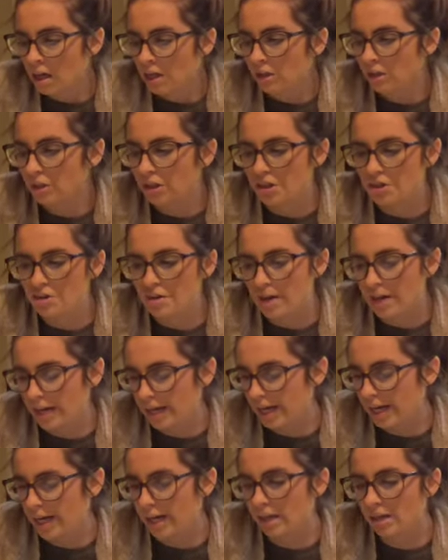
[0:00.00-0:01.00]
So you can
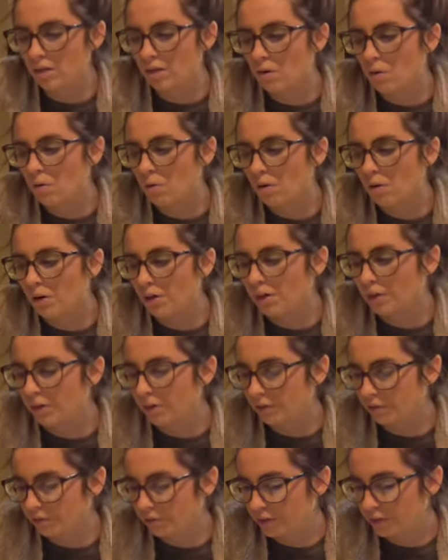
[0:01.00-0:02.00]
can corn, you
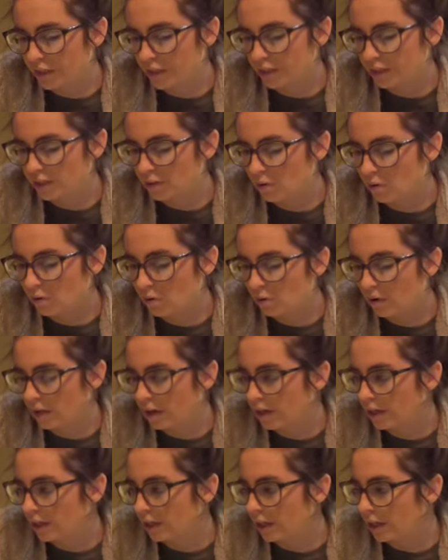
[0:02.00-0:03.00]
can freeze
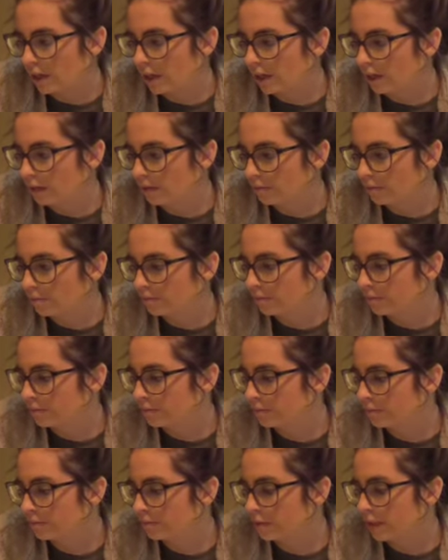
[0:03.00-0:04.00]
corn.
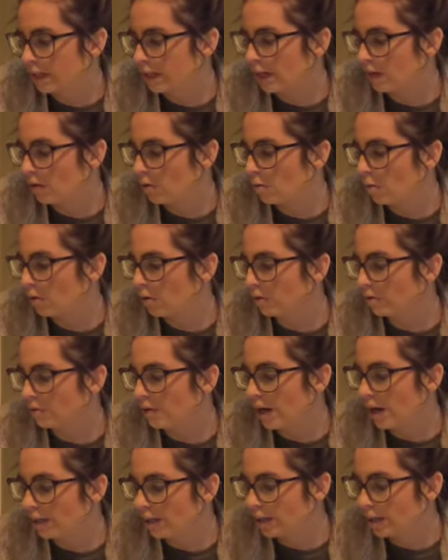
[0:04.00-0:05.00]
They got corn
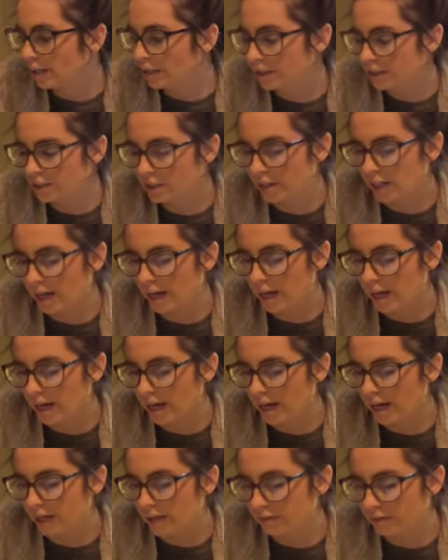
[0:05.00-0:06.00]
relish. They
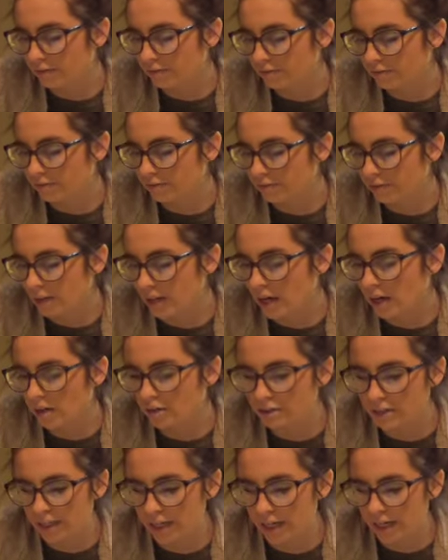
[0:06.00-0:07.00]
have
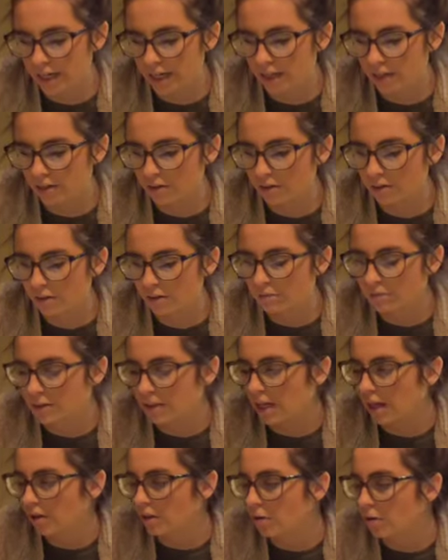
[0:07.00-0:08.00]
how to can cream
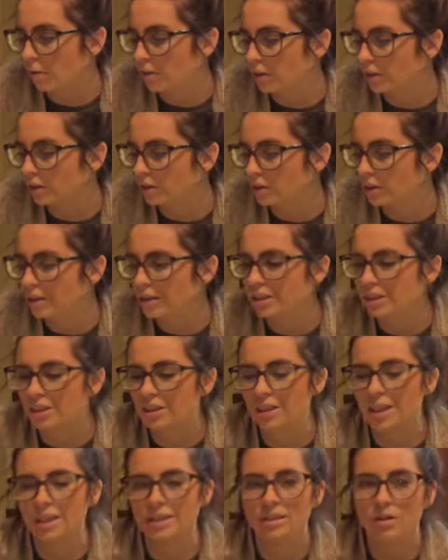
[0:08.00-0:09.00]
style corn. So this
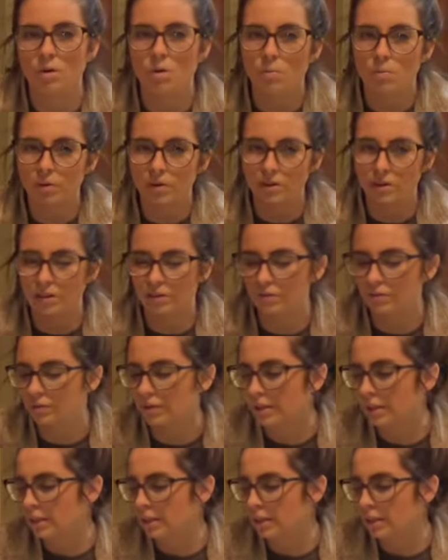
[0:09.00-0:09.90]
just has a whole bunch of